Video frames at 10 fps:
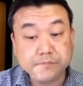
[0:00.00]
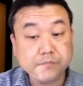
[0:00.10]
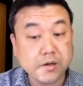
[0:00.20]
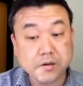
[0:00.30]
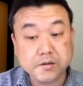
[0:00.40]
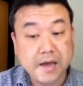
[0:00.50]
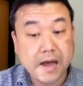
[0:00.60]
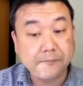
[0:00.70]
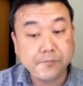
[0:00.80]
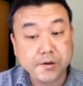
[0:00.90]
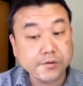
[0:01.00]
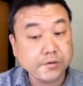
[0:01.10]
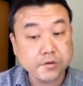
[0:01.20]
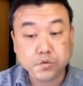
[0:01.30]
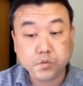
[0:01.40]
because
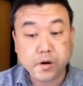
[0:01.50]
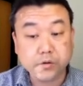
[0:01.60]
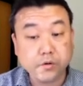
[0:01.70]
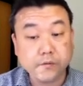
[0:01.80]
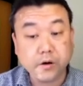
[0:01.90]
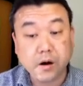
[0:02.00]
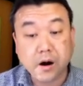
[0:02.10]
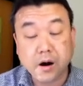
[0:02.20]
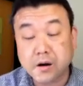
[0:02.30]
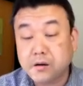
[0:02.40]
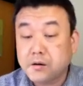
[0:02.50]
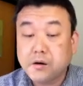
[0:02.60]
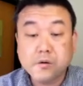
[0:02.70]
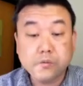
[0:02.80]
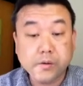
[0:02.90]
amplitude squared over R
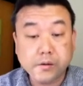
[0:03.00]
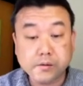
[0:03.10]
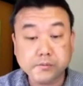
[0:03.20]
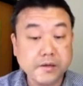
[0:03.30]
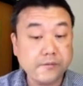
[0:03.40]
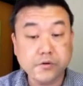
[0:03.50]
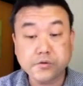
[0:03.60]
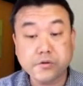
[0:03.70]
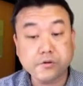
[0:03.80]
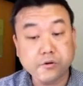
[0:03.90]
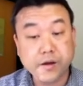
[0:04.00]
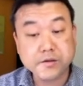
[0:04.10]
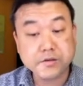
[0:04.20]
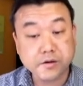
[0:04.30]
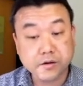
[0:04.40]
will give you the wrong
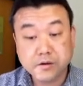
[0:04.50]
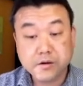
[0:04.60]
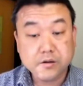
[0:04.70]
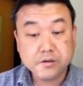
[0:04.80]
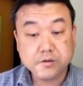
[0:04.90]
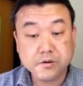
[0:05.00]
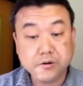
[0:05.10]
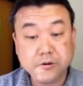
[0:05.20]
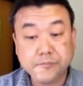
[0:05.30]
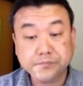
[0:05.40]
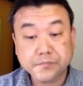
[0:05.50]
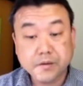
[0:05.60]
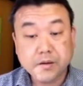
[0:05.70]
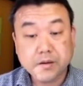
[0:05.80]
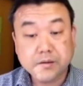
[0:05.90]
answer. So
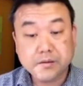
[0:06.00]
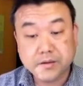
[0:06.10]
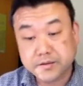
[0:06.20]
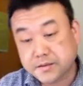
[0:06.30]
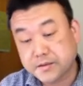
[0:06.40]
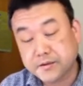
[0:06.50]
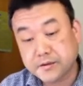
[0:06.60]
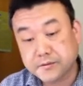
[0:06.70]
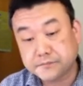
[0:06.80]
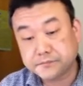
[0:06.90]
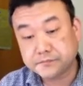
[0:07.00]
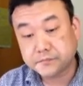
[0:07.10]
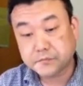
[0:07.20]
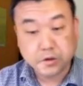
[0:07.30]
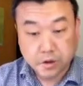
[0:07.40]
this, uh,
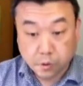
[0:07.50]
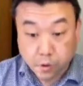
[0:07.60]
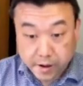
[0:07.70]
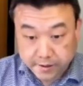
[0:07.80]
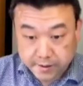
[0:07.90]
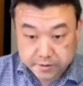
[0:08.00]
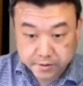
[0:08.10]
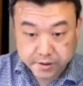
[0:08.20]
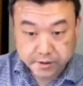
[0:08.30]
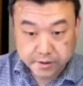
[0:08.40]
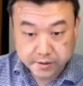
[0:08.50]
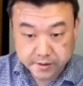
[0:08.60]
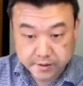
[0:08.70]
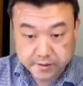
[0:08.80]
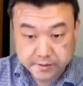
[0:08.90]
so the correct answer here
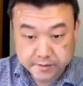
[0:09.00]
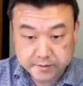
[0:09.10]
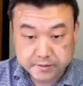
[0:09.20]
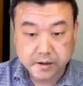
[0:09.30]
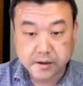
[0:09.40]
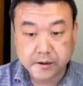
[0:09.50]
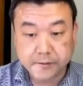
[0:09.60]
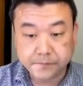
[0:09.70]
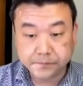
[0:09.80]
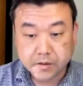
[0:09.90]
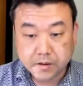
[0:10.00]
is um,